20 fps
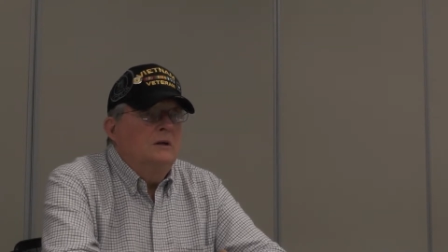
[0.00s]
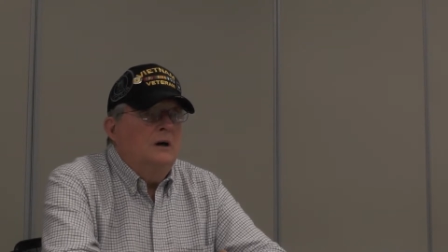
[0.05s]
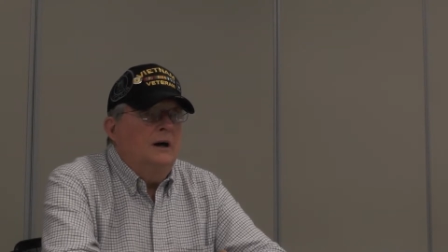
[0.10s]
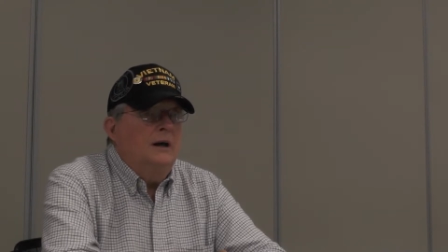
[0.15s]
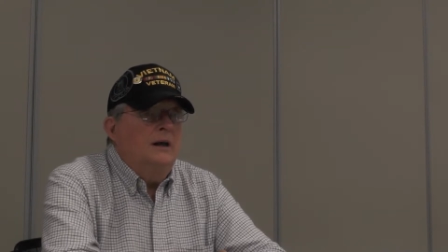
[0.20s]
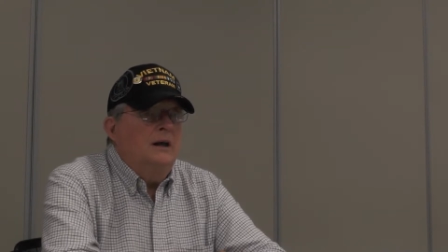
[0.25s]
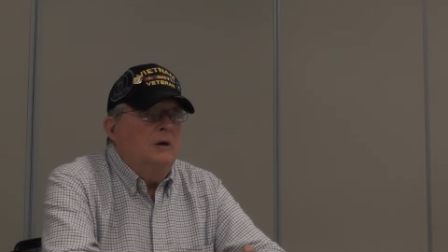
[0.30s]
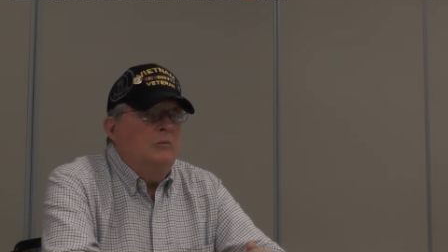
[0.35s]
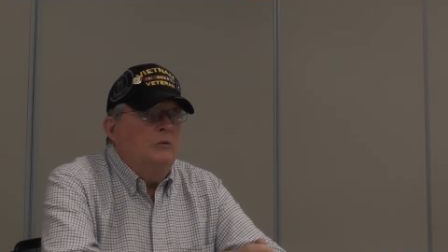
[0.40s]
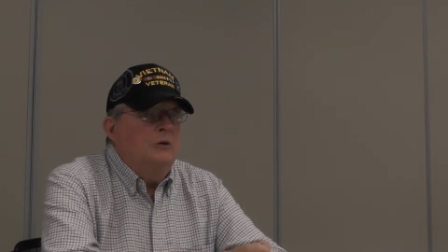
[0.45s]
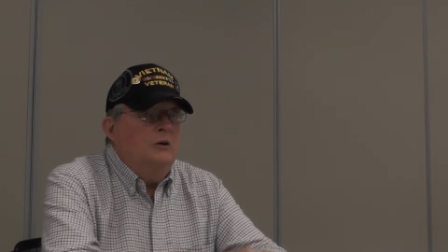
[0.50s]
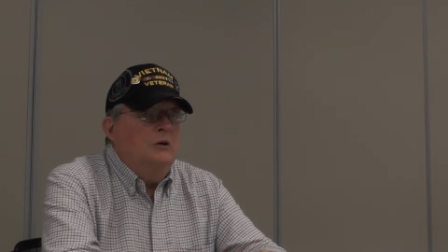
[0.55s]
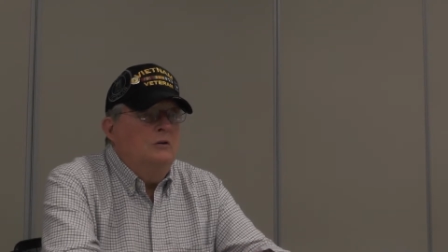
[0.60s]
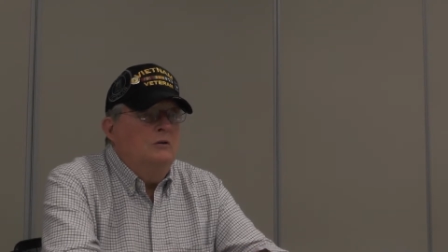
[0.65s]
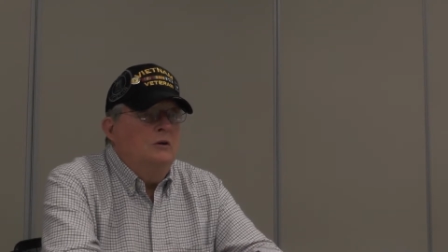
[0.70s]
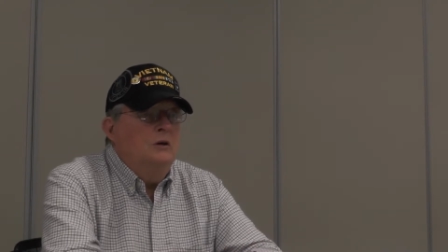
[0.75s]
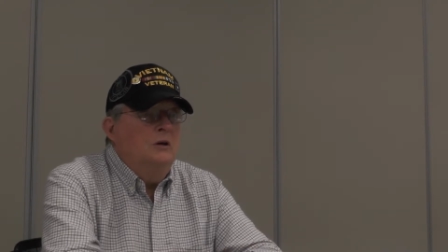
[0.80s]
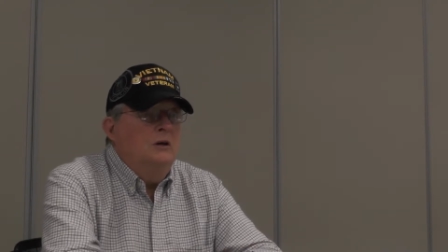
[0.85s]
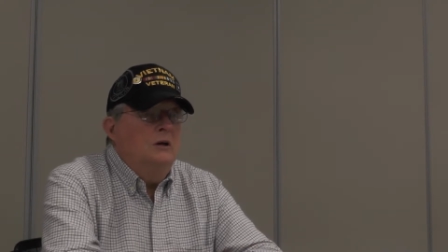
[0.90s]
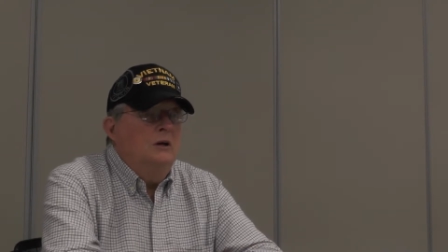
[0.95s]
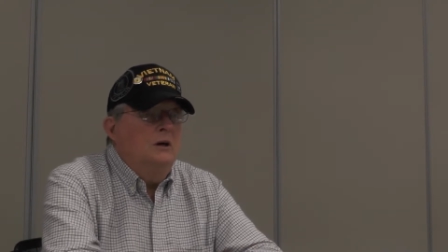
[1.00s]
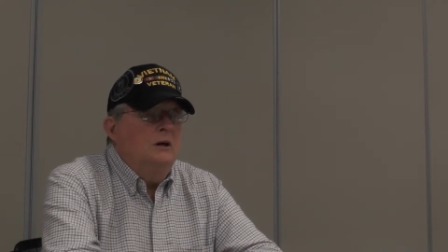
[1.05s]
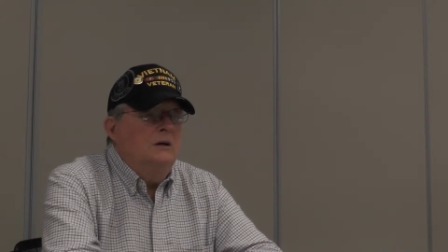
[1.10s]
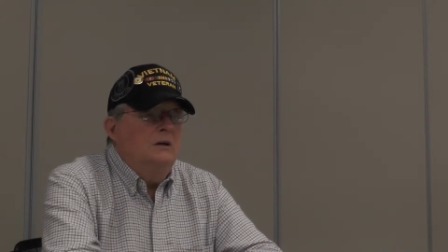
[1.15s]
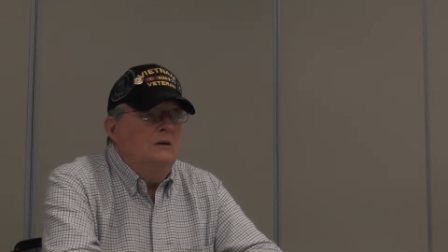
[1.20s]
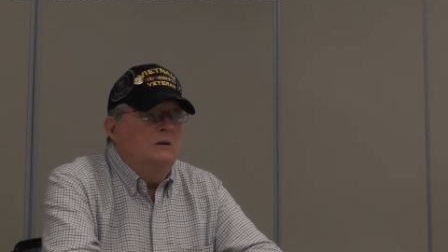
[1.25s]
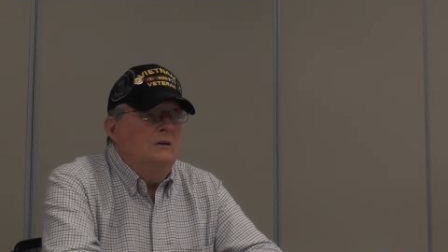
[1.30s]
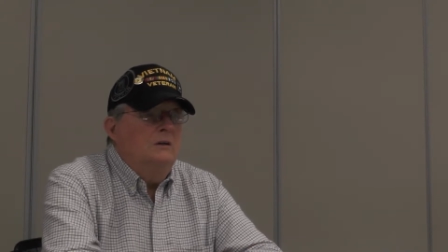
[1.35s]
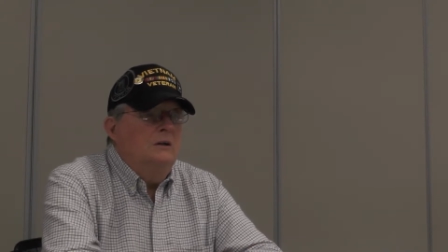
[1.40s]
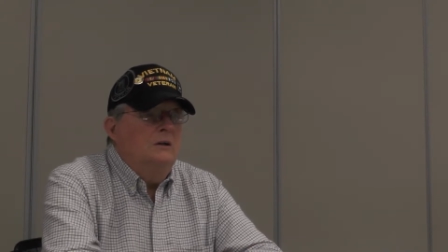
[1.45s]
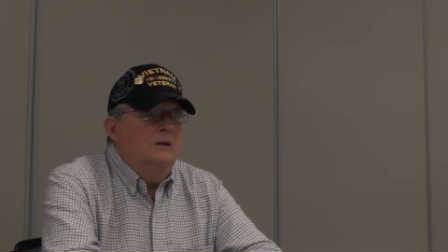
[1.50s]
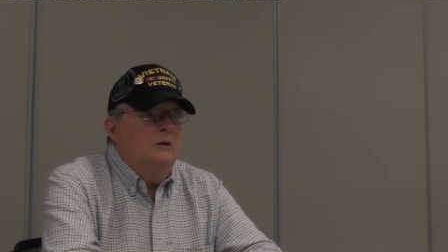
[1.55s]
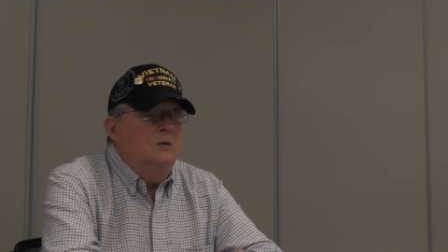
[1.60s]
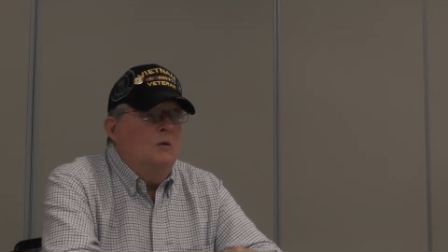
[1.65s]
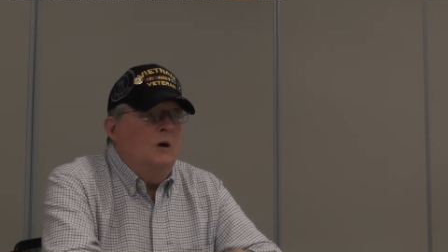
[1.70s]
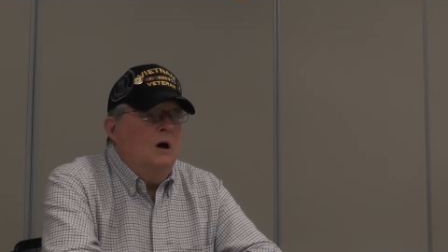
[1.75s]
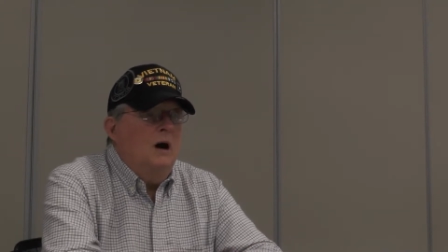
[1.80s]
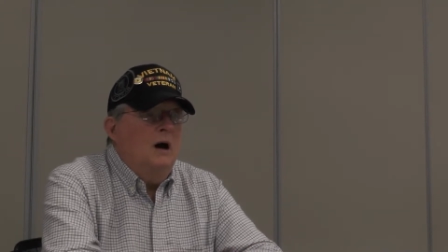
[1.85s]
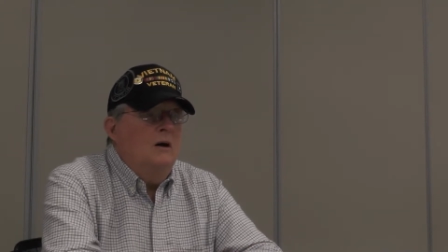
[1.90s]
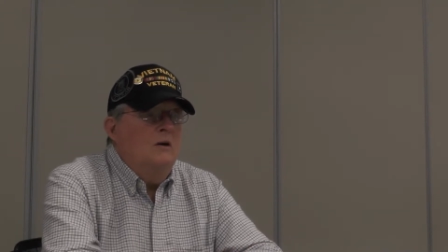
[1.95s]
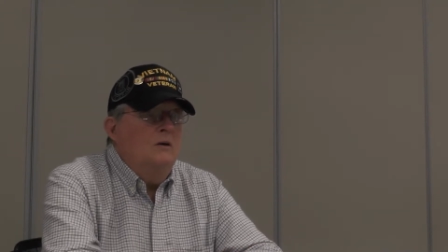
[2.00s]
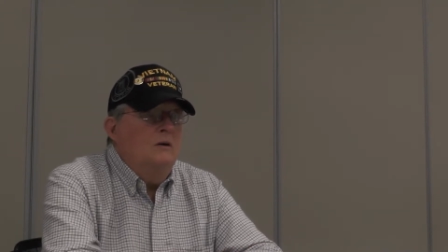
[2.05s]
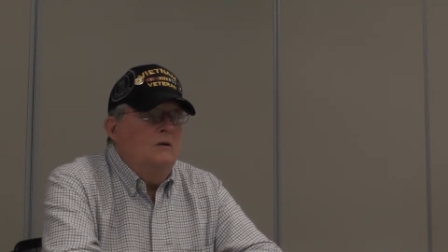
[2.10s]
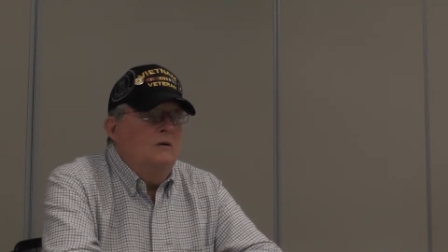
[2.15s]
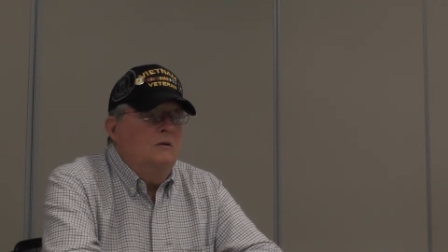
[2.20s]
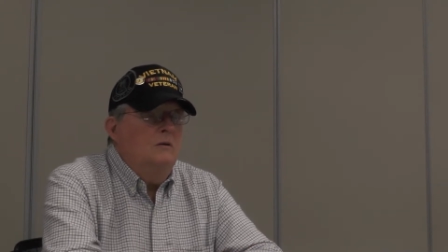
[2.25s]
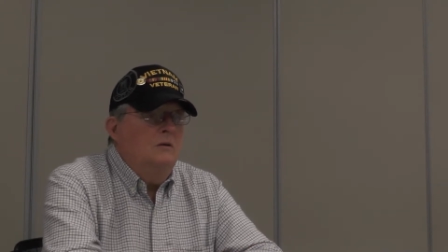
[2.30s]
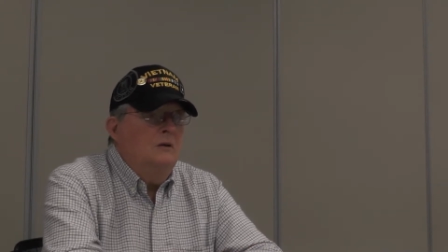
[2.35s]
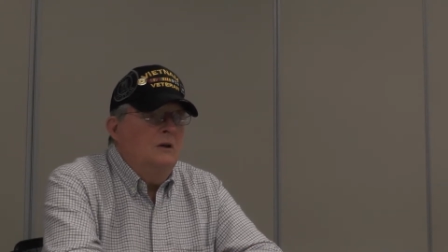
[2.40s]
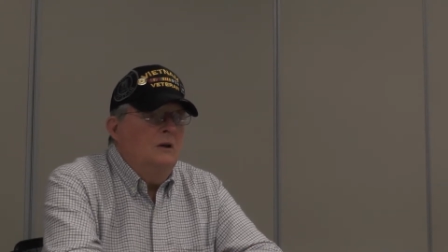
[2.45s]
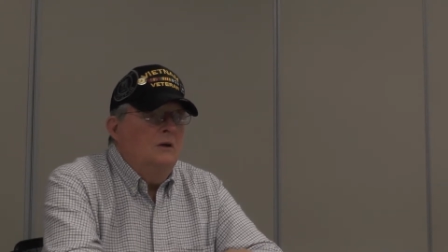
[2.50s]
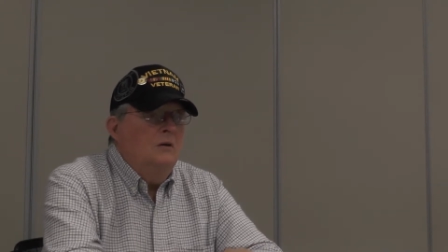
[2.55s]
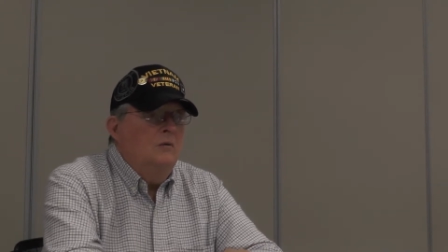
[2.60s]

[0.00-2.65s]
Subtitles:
I kept a unit in Oahu,